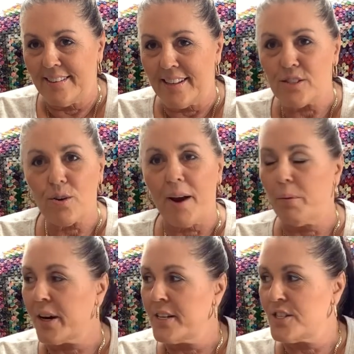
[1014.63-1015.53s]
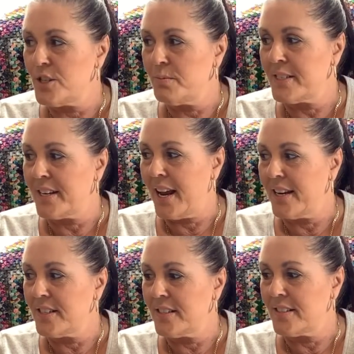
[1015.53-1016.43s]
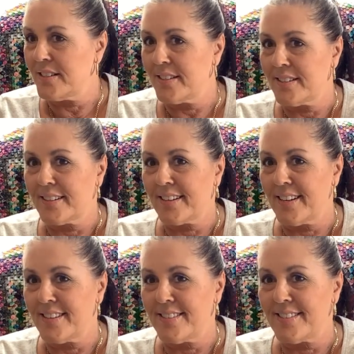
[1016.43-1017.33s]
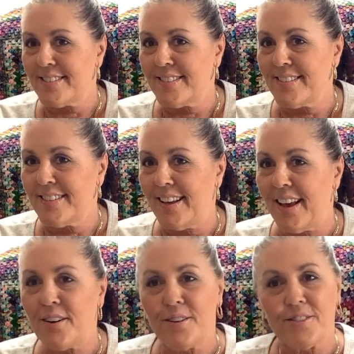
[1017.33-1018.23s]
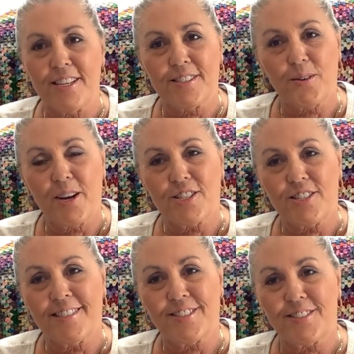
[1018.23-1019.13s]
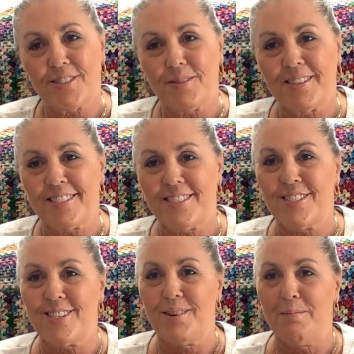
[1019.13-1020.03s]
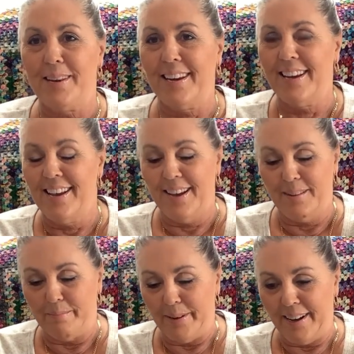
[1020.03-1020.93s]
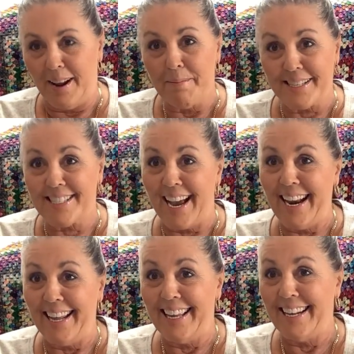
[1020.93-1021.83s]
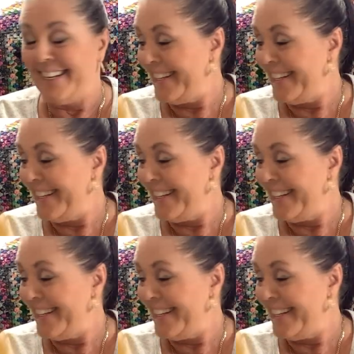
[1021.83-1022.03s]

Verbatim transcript: That's right, we're gonna Zoom tonight because I don't know if she has questions or if she wants to show me, but I'm excited.